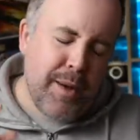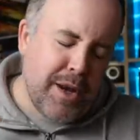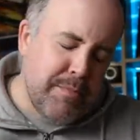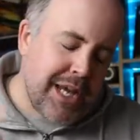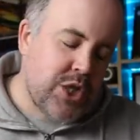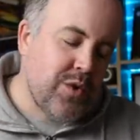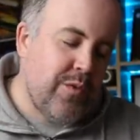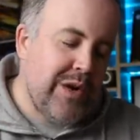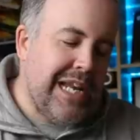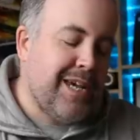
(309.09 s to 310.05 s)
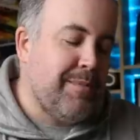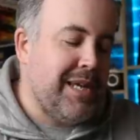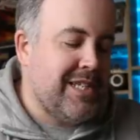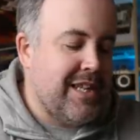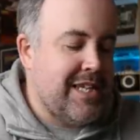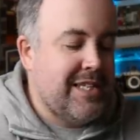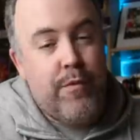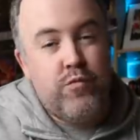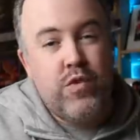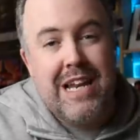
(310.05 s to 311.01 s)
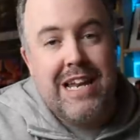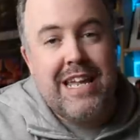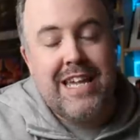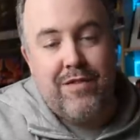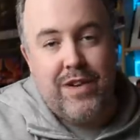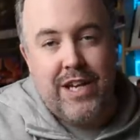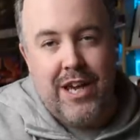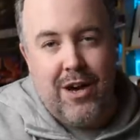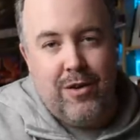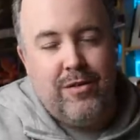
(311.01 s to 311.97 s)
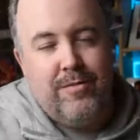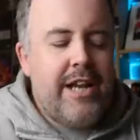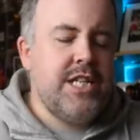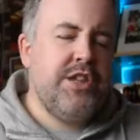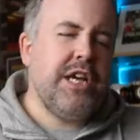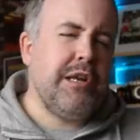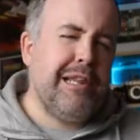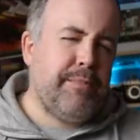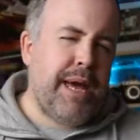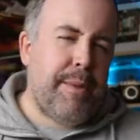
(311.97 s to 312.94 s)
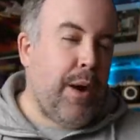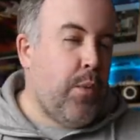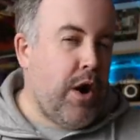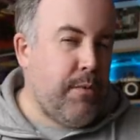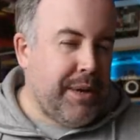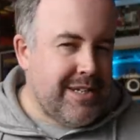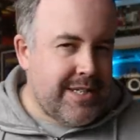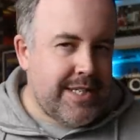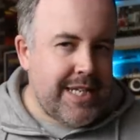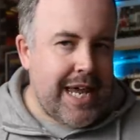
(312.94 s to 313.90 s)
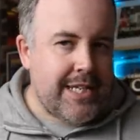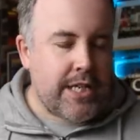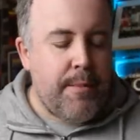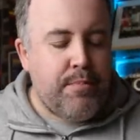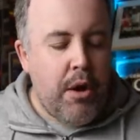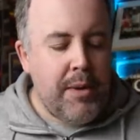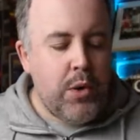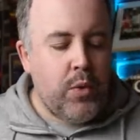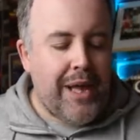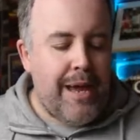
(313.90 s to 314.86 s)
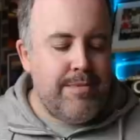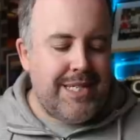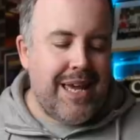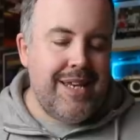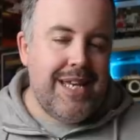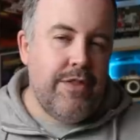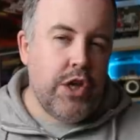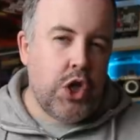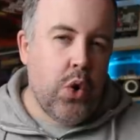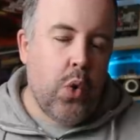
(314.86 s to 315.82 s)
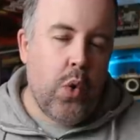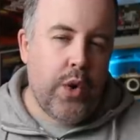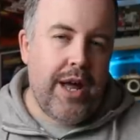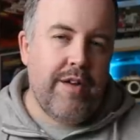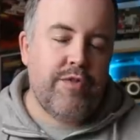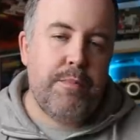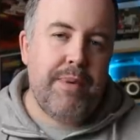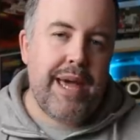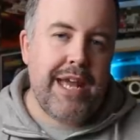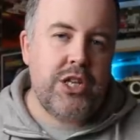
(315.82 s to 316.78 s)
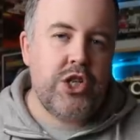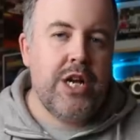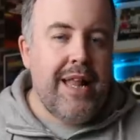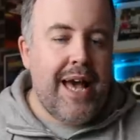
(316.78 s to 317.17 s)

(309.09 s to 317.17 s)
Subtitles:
I'm going to make sure I really commit to this and really give it a go. I need to think a little bit about where I'm going to sit. I probably will aim to get near the corner of the pitch.